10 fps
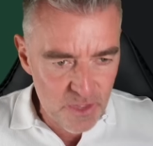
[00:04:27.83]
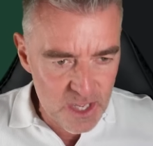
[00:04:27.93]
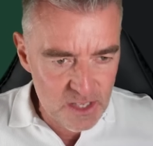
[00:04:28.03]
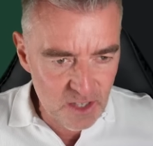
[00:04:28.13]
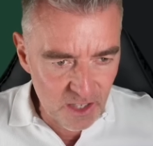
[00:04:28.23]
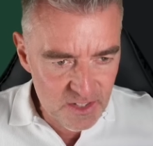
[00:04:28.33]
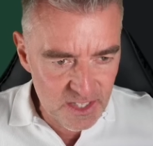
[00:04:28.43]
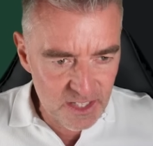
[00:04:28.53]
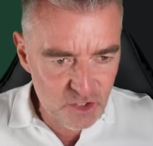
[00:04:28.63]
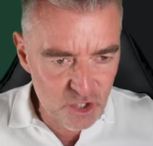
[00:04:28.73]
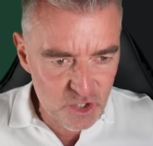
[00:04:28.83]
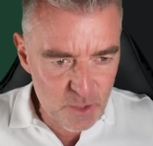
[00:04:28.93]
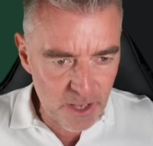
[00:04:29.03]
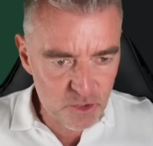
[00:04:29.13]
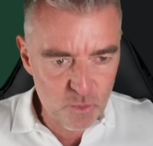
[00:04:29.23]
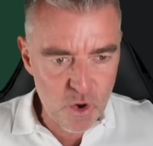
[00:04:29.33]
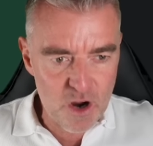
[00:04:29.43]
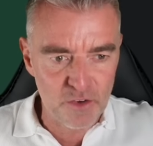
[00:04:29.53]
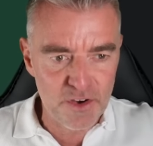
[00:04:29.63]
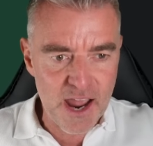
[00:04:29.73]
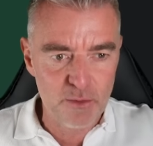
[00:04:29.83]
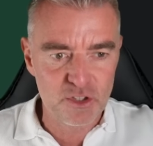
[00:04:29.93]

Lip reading: The task that it's just about to work on now